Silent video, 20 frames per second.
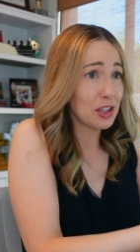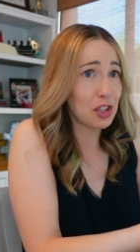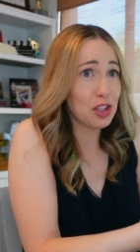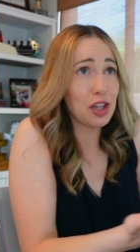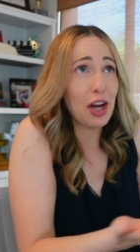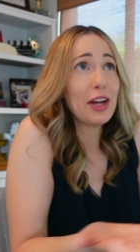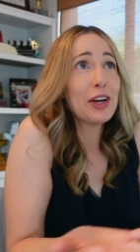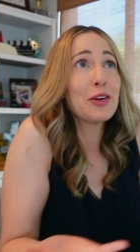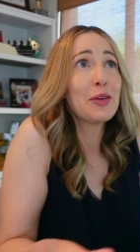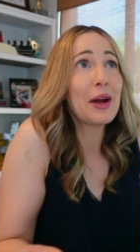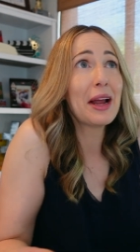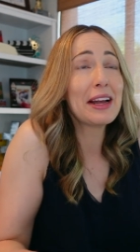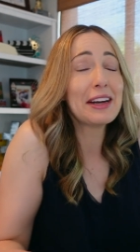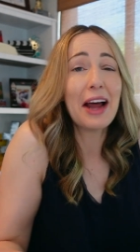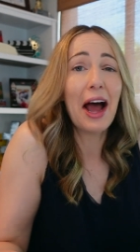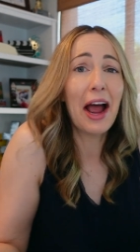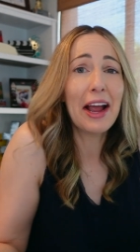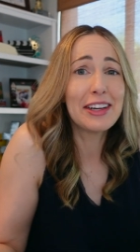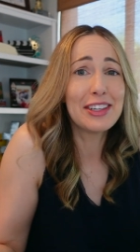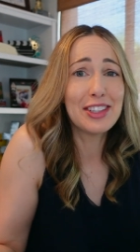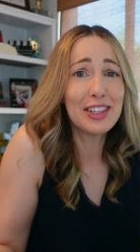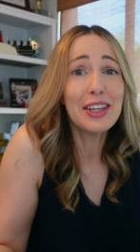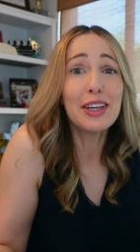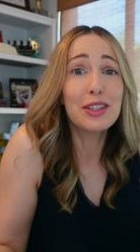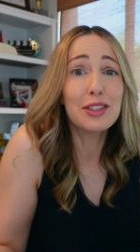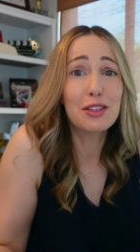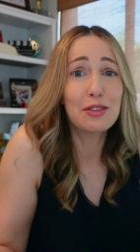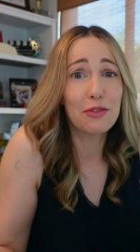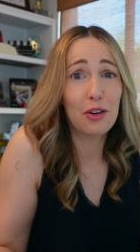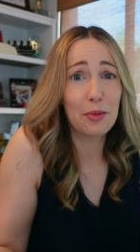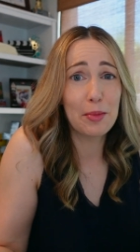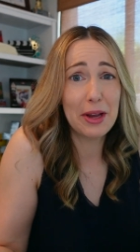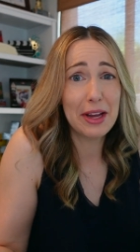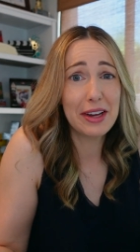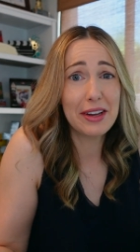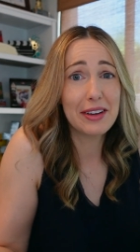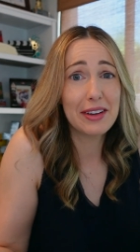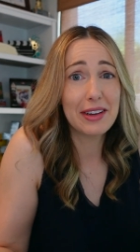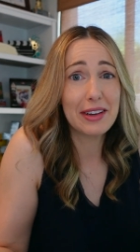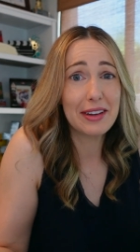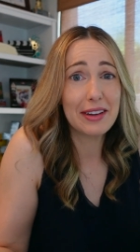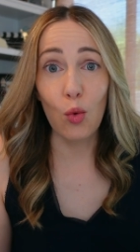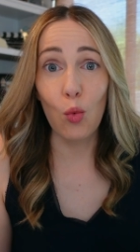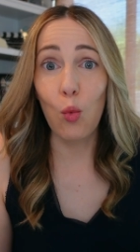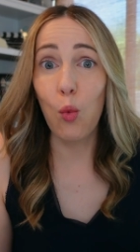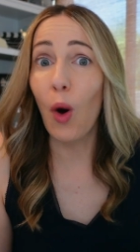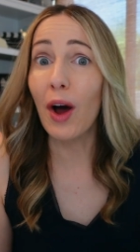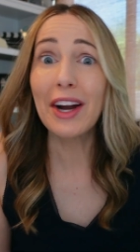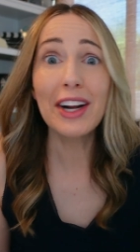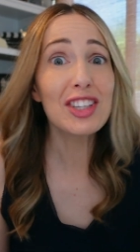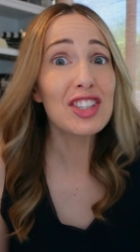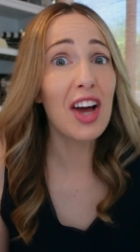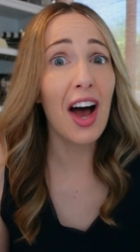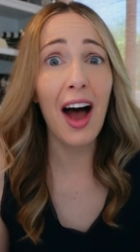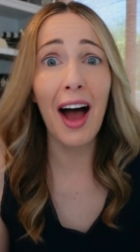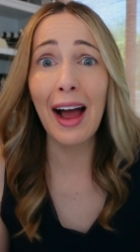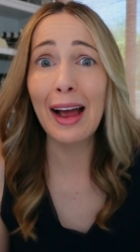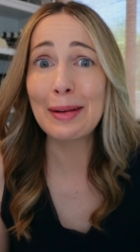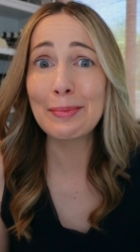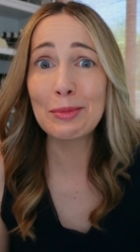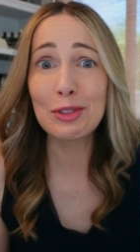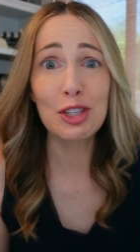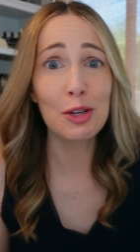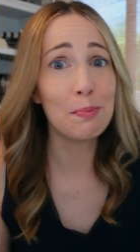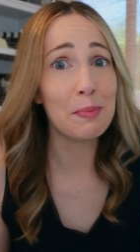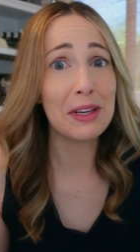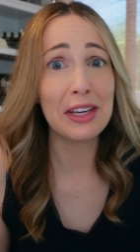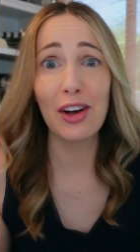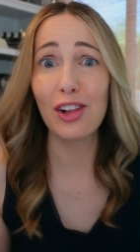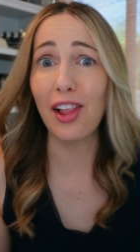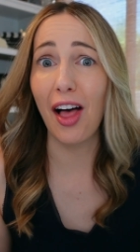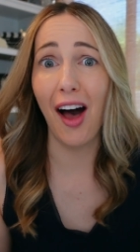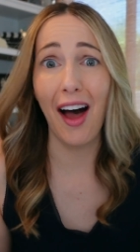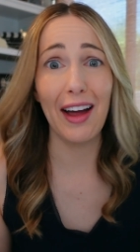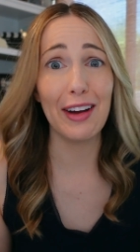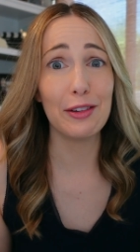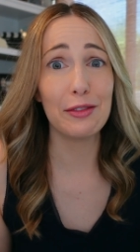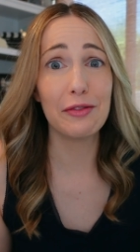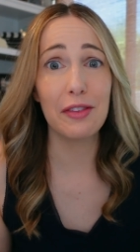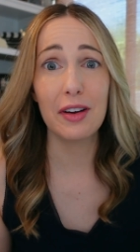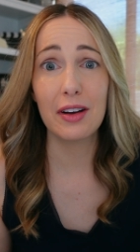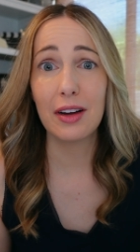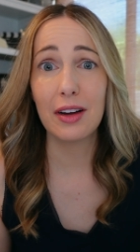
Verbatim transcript: generate ideas for me. What a time to be alive.